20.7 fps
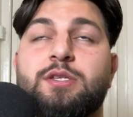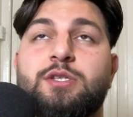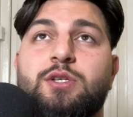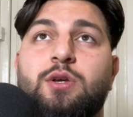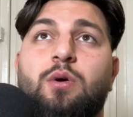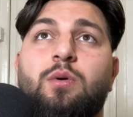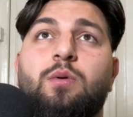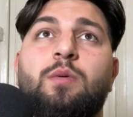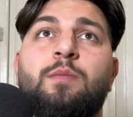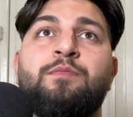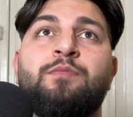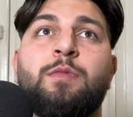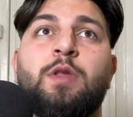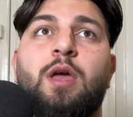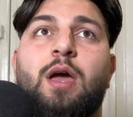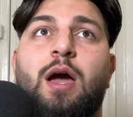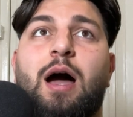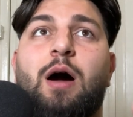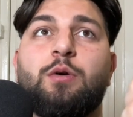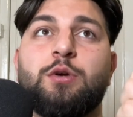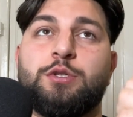So
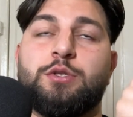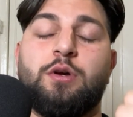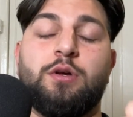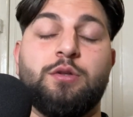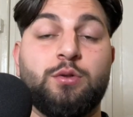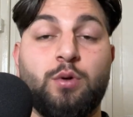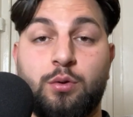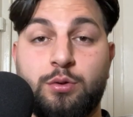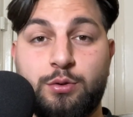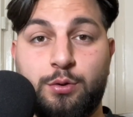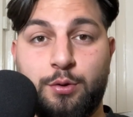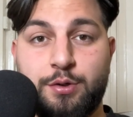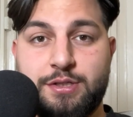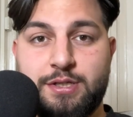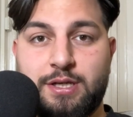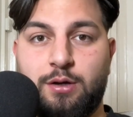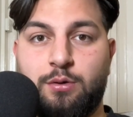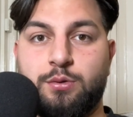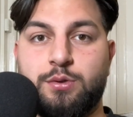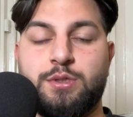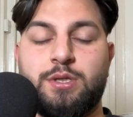I was doing door-to-door
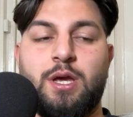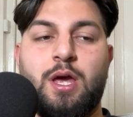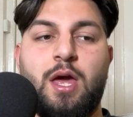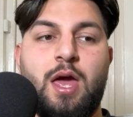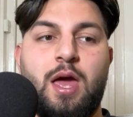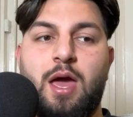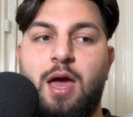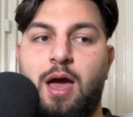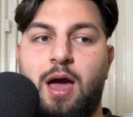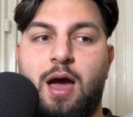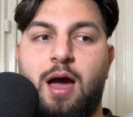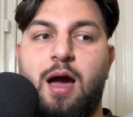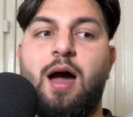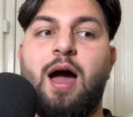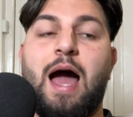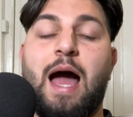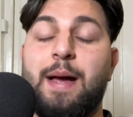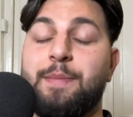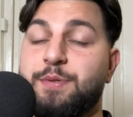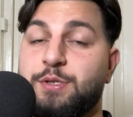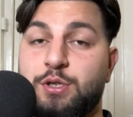sales,
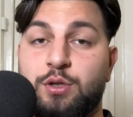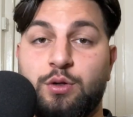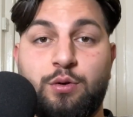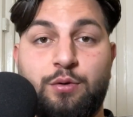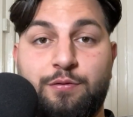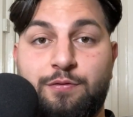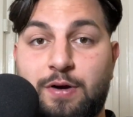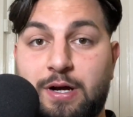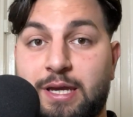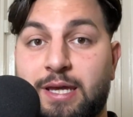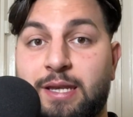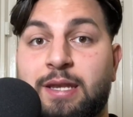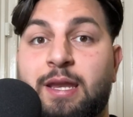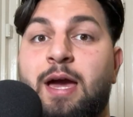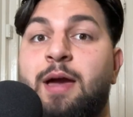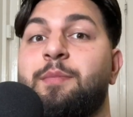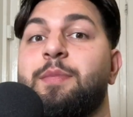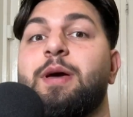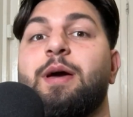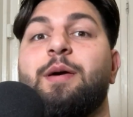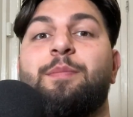absolute fucking
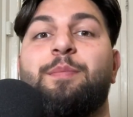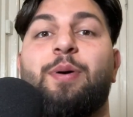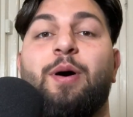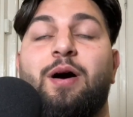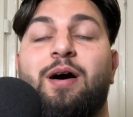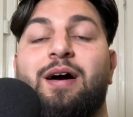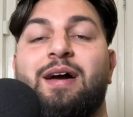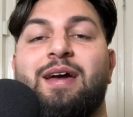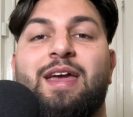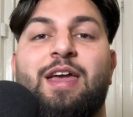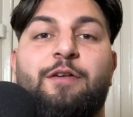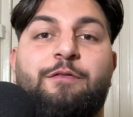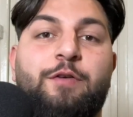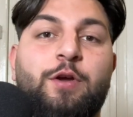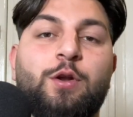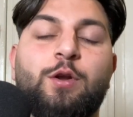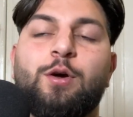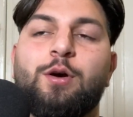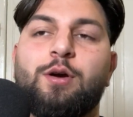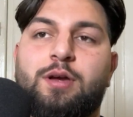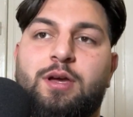nightmare. But if you
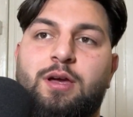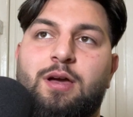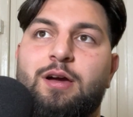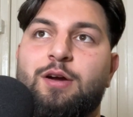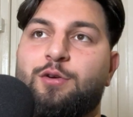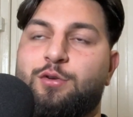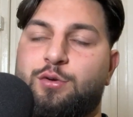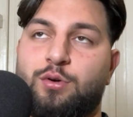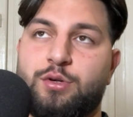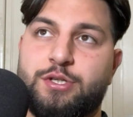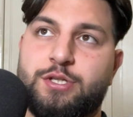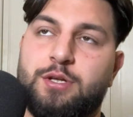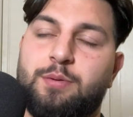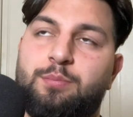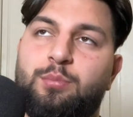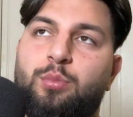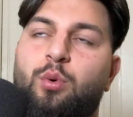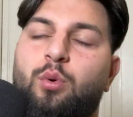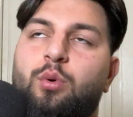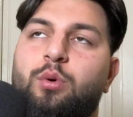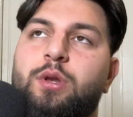look across the
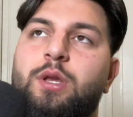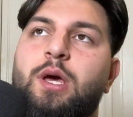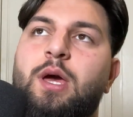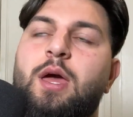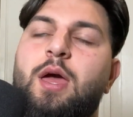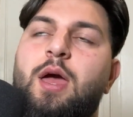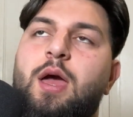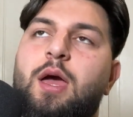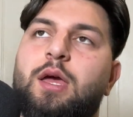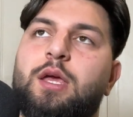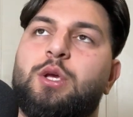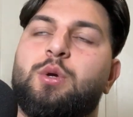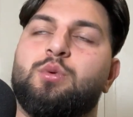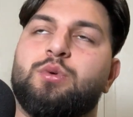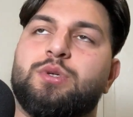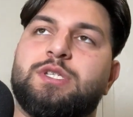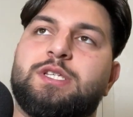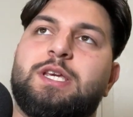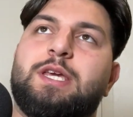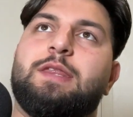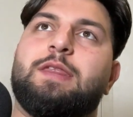board, you will
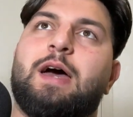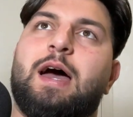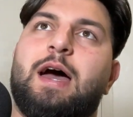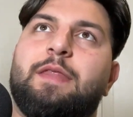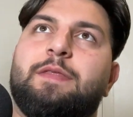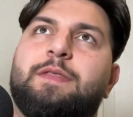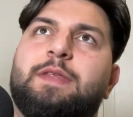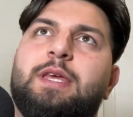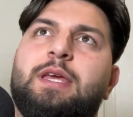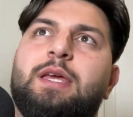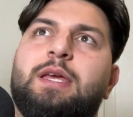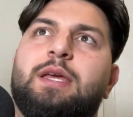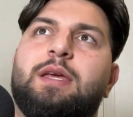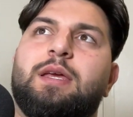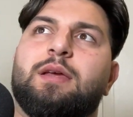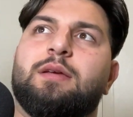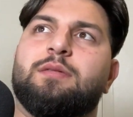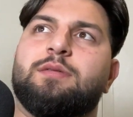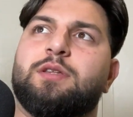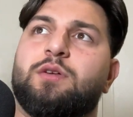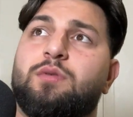see that the
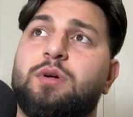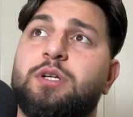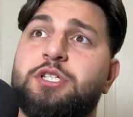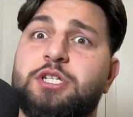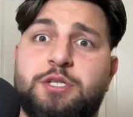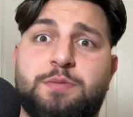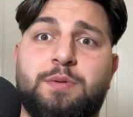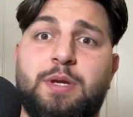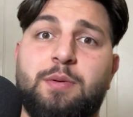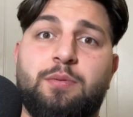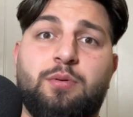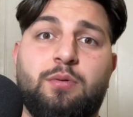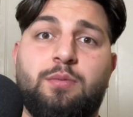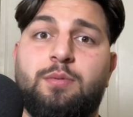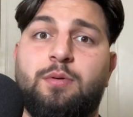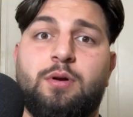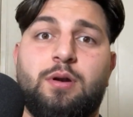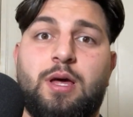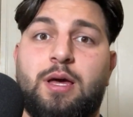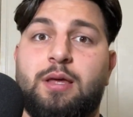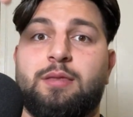richest people,
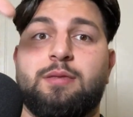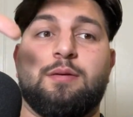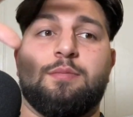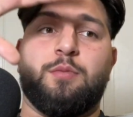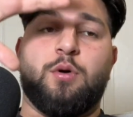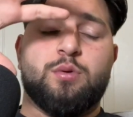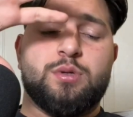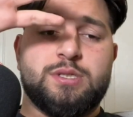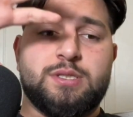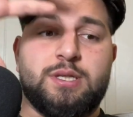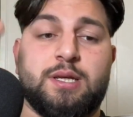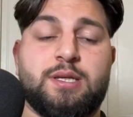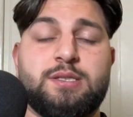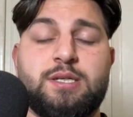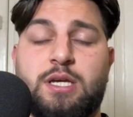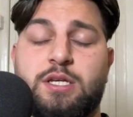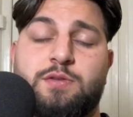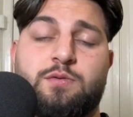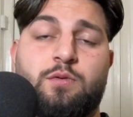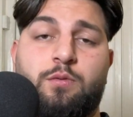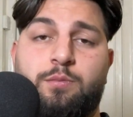bro, like the most
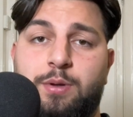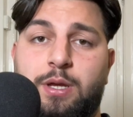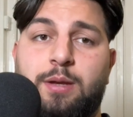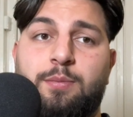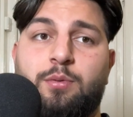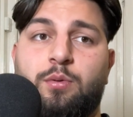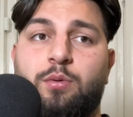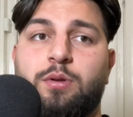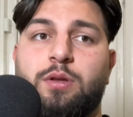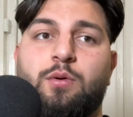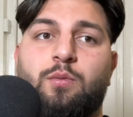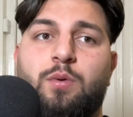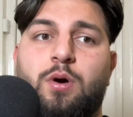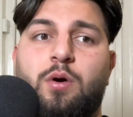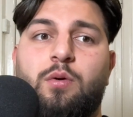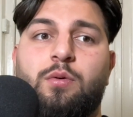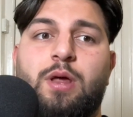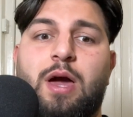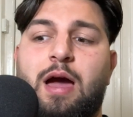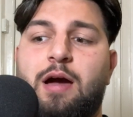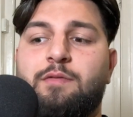successful people in the
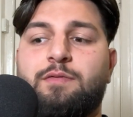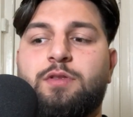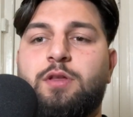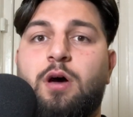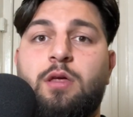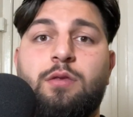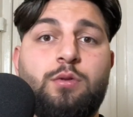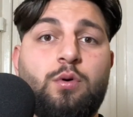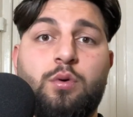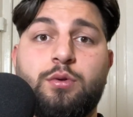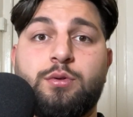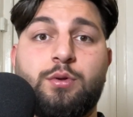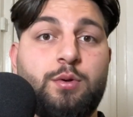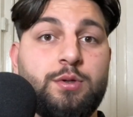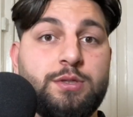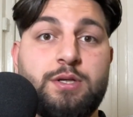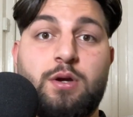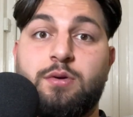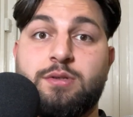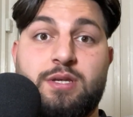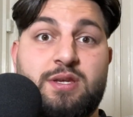world, have done door-to-door
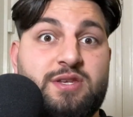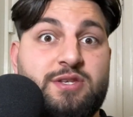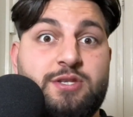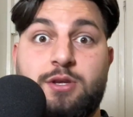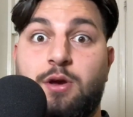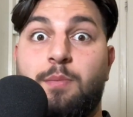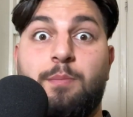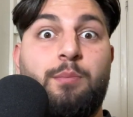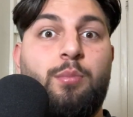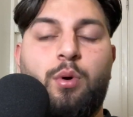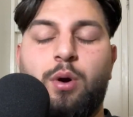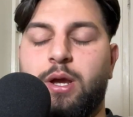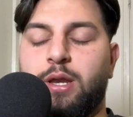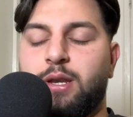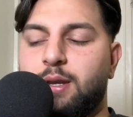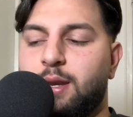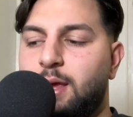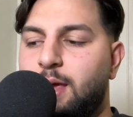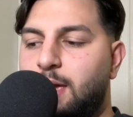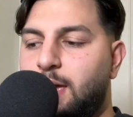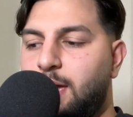sales at some point
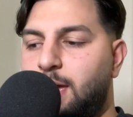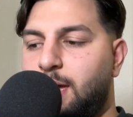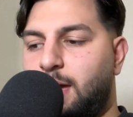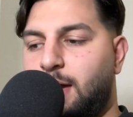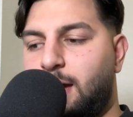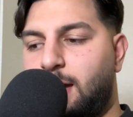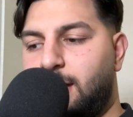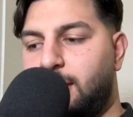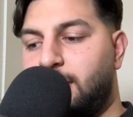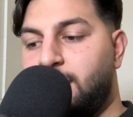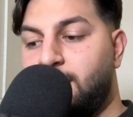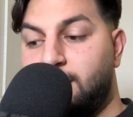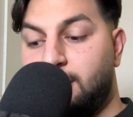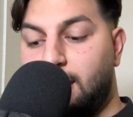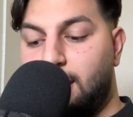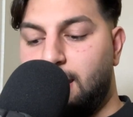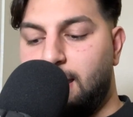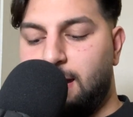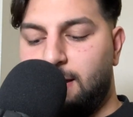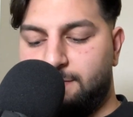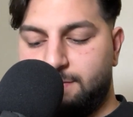in their
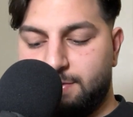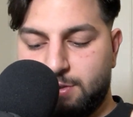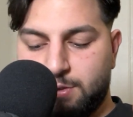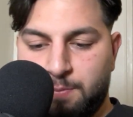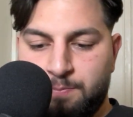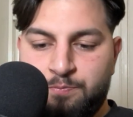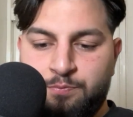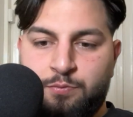lives.